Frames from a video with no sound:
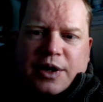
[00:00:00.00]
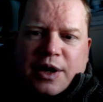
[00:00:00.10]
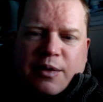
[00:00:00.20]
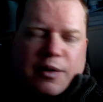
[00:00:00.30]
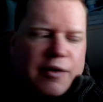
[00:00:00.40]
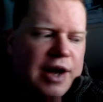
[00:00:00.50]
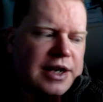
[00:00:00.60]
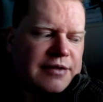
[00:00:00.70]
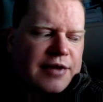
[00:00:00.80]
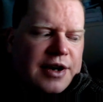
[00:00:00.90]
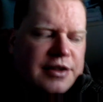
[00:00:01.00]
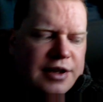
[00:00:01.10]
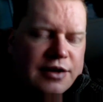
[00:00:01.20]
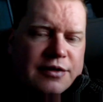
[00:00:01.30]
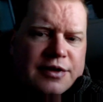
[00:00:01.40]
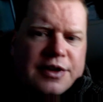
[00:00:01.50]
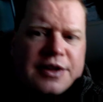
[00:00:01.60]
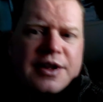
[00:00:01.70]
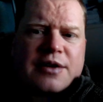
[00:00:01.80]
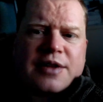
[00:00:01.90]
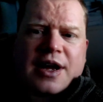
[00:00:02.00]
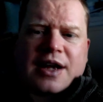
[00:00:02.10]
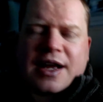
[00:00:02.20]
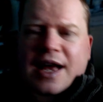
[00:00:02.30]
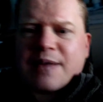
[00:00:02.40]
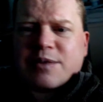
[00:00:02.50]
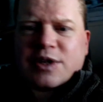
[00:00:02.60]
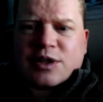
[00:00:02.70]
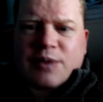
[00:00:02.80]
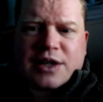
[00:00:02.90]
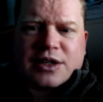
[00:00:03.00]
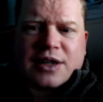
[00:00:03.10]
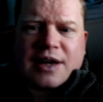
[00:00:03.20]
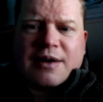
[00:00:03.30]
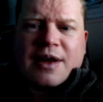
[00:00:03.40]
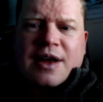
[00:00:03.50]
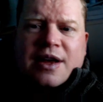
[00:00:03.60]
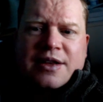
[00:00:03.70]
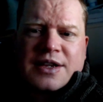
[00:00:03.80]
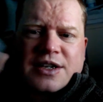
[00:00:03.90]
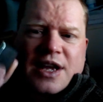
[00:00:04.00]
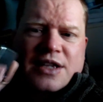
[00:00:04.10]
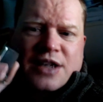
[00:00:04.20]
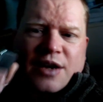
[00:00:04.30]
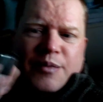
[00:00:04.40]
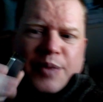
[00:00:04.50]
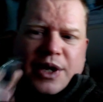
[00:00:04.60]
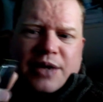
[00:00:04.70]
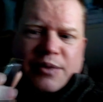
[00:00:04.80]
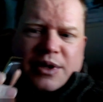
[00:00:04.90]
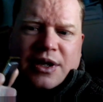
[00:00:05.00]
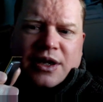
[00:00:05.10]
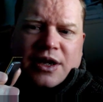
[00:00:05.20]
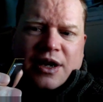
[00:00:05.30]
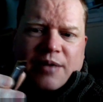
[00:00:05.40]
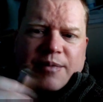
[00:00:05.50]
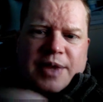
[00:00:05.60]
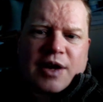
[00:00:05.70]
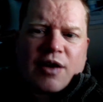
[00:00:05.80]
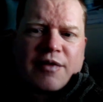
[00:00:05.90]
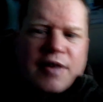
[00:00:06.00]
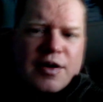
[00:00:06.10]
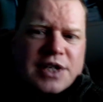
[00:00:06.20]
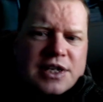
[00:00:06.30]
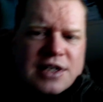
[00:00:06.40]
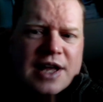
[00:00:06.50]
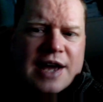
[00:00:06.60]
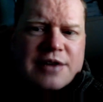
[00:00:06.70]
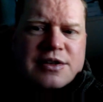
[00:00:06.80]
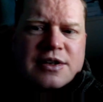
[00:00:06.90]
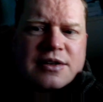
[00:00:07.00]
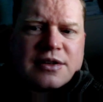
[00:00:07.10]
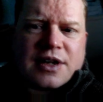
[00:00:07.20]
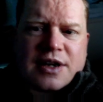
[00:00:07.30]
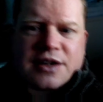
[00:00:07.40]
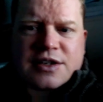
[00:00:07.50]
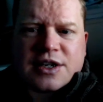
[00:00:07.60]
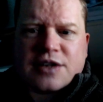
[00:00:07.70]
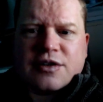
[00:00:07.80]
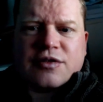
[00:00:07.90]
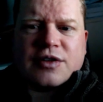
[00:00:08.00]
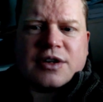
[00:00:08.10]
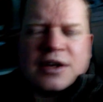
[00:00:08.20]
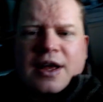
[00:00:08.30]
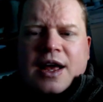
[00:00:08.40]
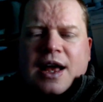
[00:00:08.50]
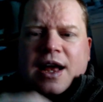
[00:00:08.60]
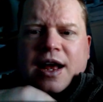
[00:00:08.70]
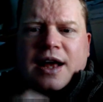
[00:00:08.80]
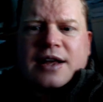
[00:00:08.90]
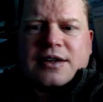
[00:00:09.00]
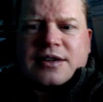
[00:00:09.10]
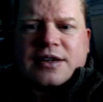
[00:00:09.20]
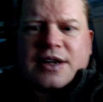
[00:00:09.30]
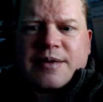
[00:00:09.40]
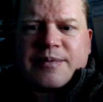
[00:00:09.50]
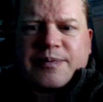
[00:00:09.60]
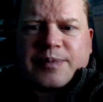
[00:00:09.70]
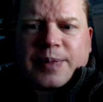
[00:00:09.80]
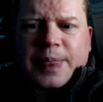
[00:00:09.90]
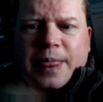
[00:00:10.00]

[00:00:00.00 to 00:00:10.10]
you know upgrading for anything other than that, that gaming situation. Now these tend to compete with the um, the i5 6600 uh, and um,